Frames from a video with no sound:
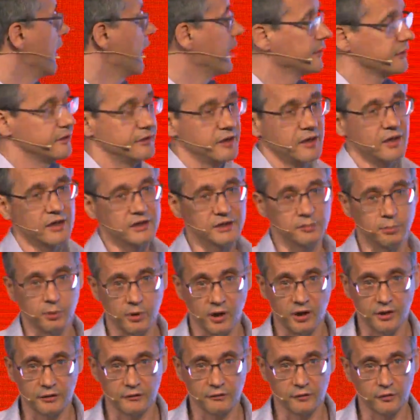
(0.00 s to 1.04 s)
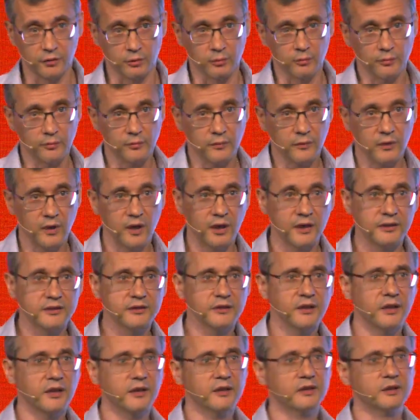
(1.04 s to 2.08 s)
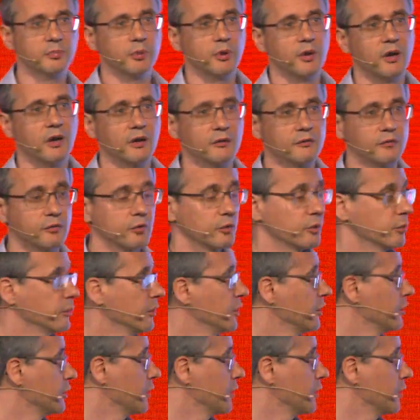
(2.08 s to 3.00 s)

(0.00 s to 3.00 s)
SDX platform. SDX platform, in a